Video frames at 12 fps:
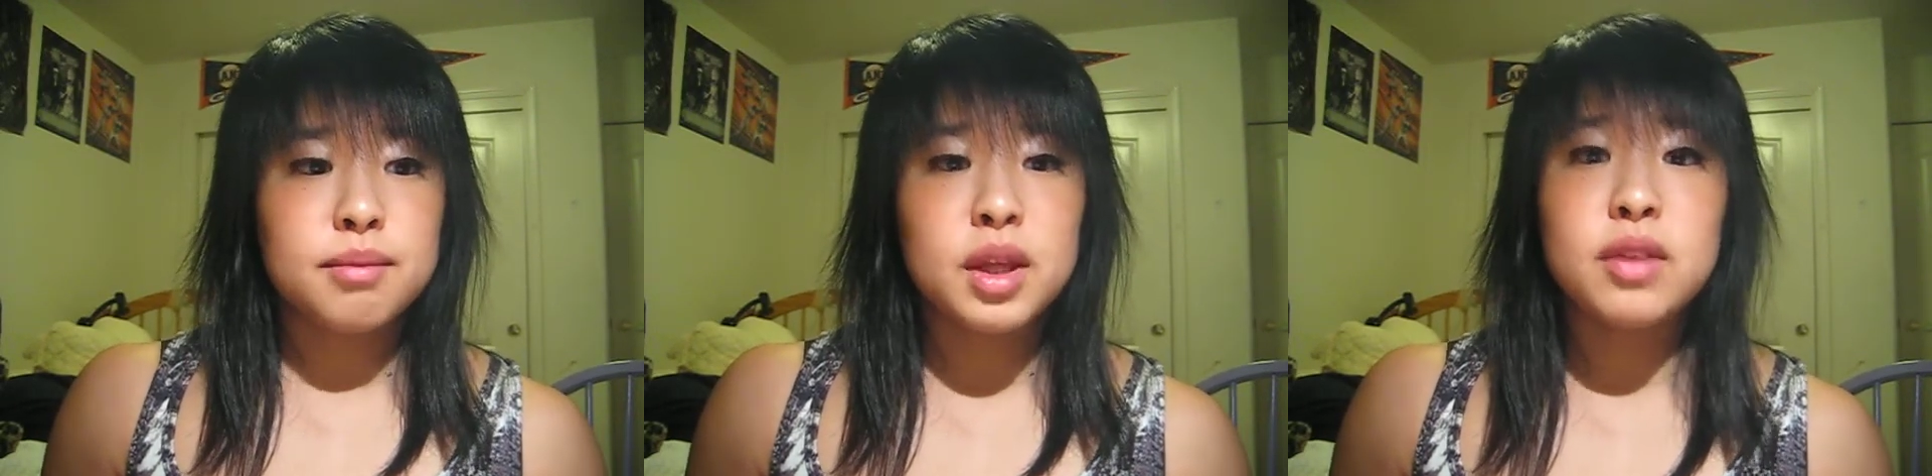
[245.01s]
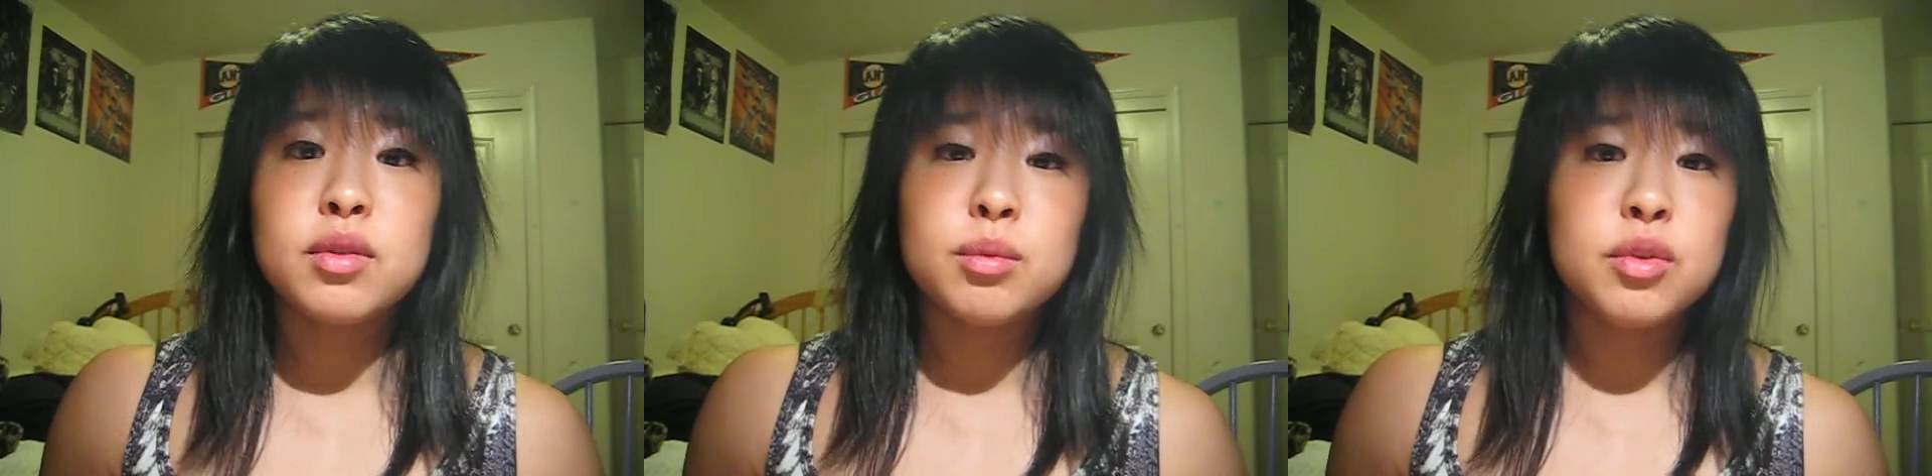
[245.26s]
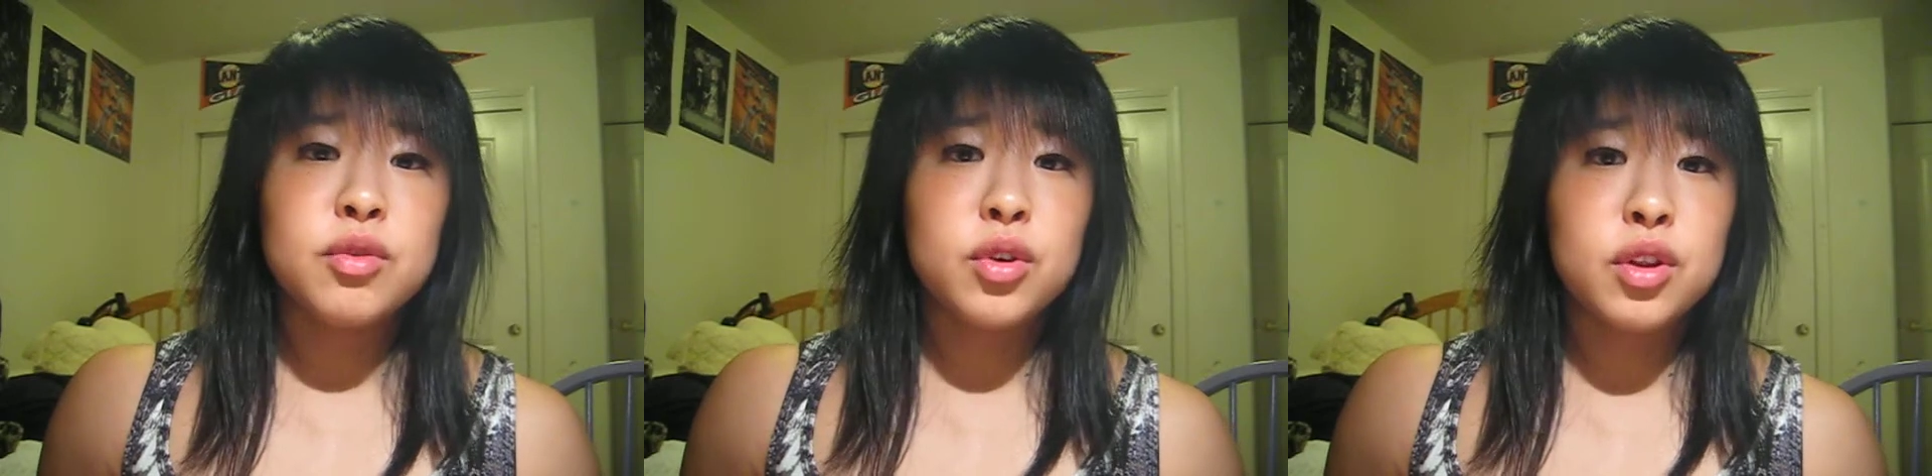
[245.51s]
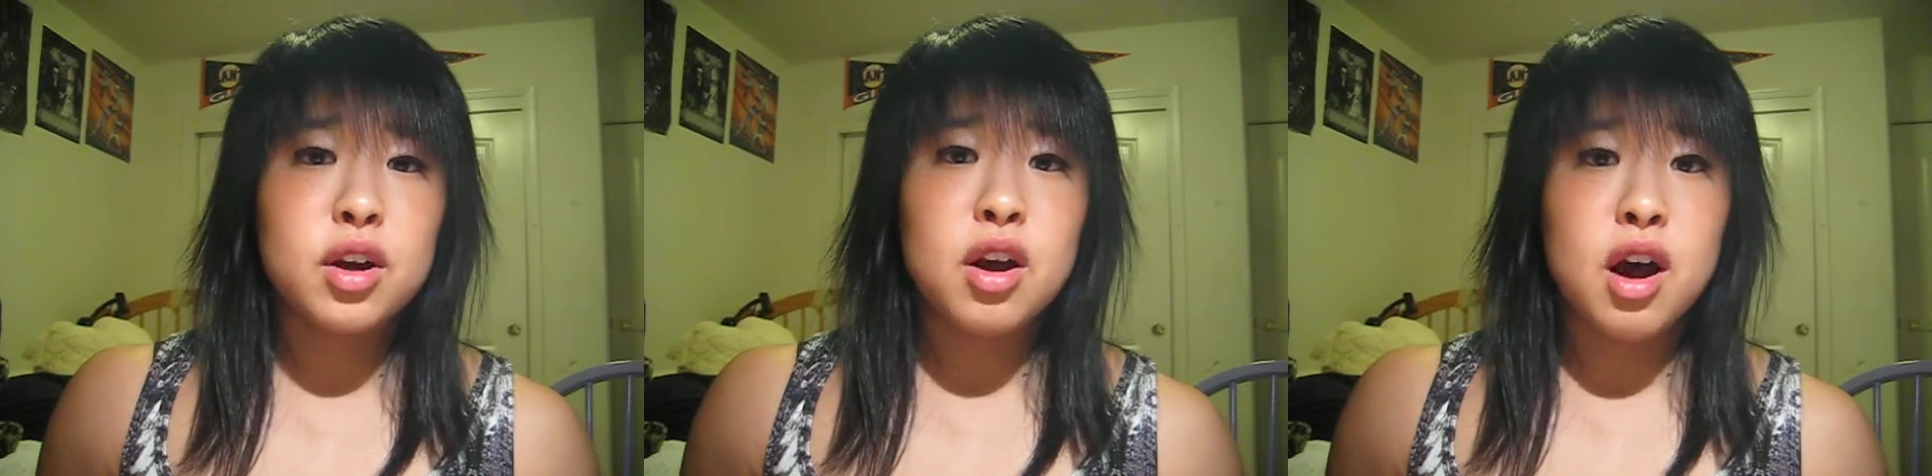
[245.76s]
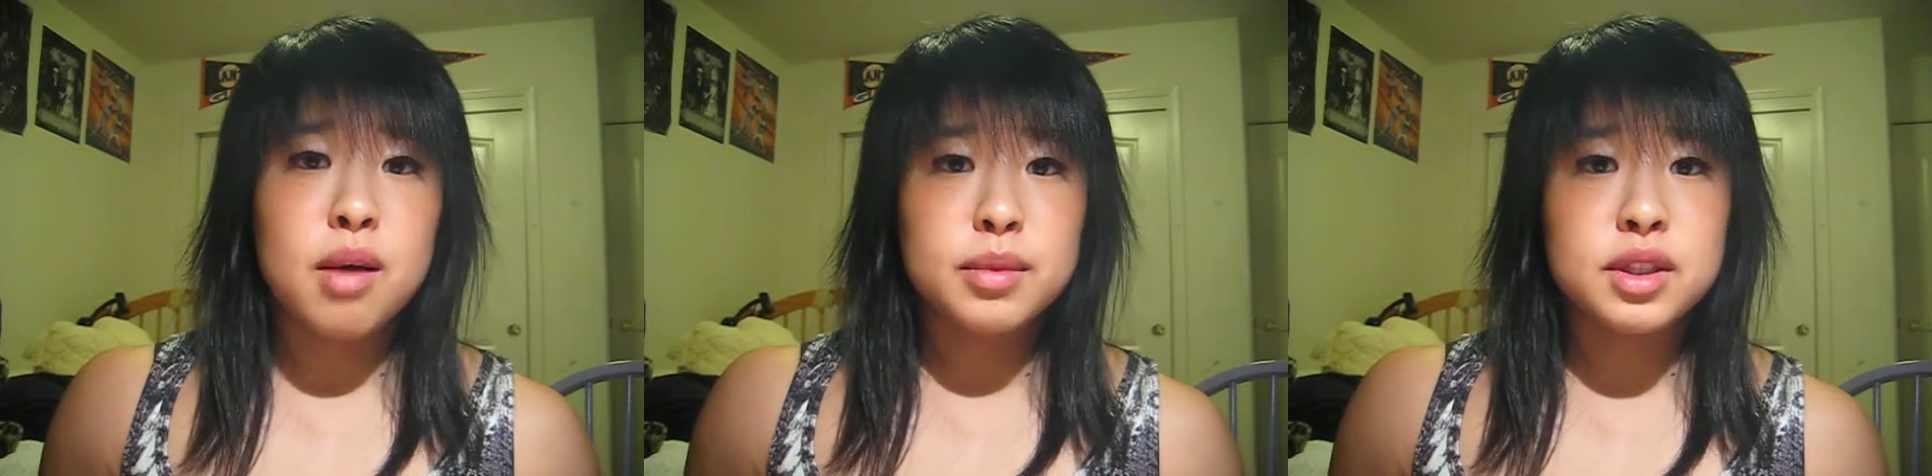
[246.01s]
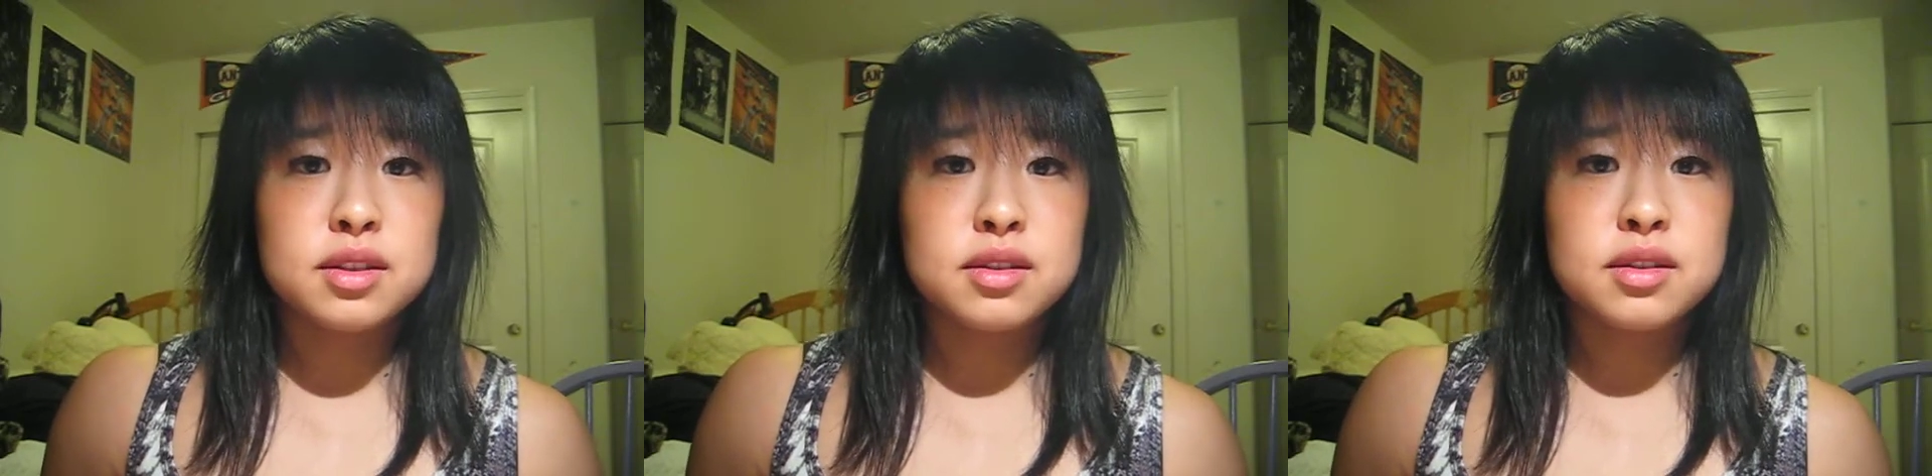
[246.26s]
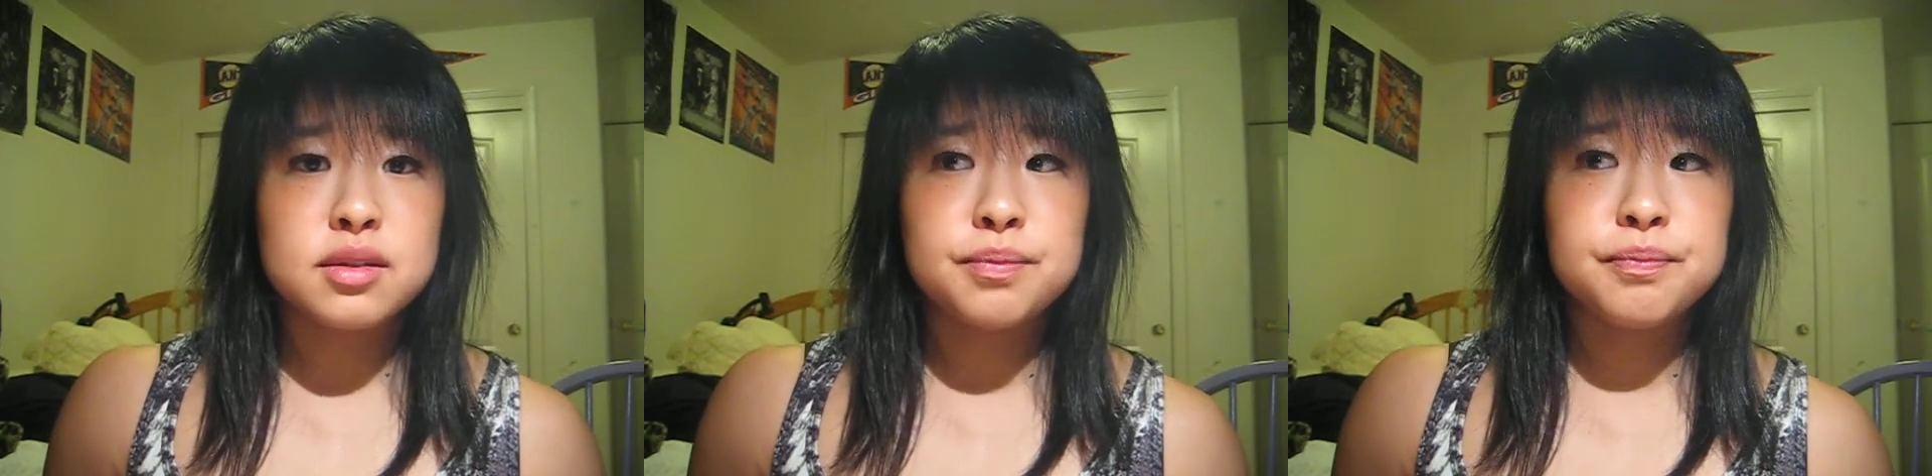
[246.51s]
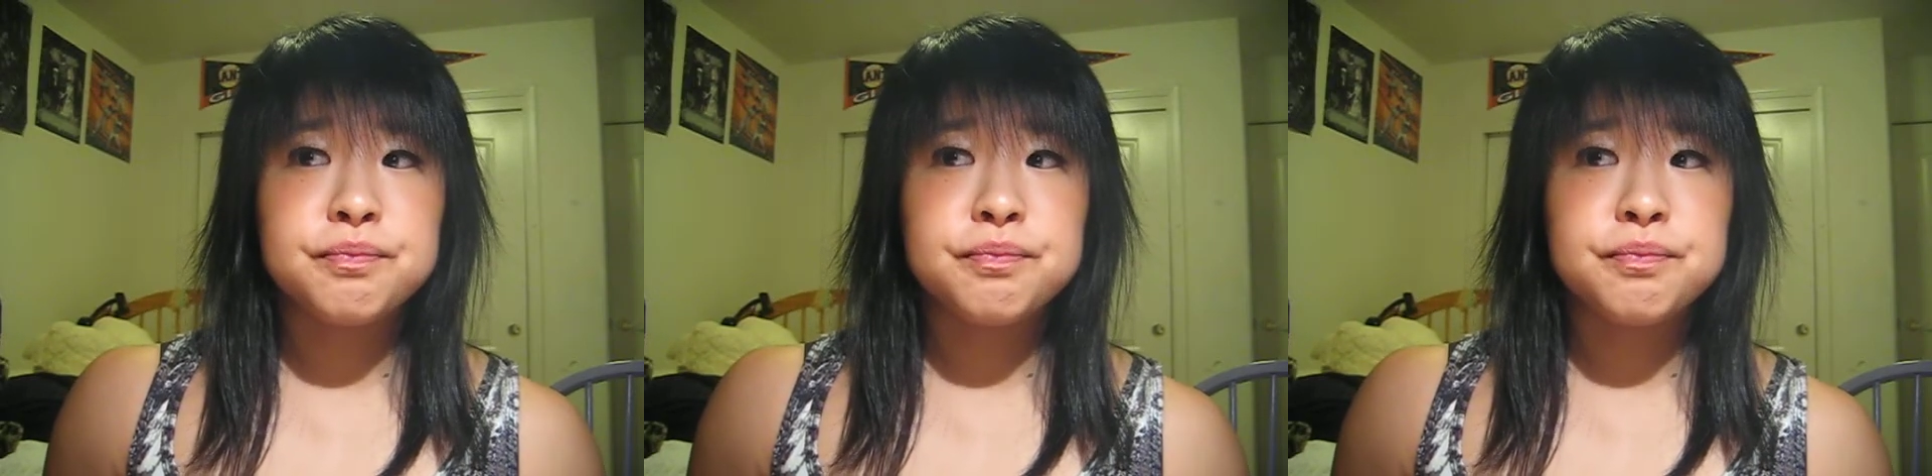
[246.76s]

even before the comments